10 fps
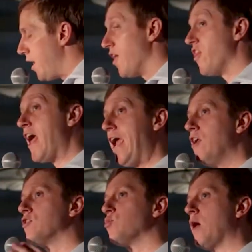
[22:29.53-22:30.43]
The
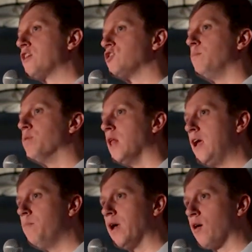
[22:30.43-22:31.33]
haters will actually
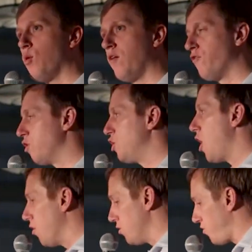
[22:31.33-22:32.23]
blame Bitcoin for the
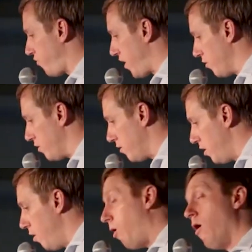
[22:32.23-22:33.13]
dollar's
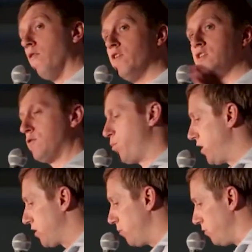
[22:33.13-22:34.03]
failure. All of this is
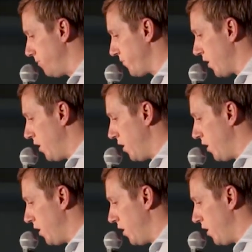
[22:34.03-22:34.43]
predictable.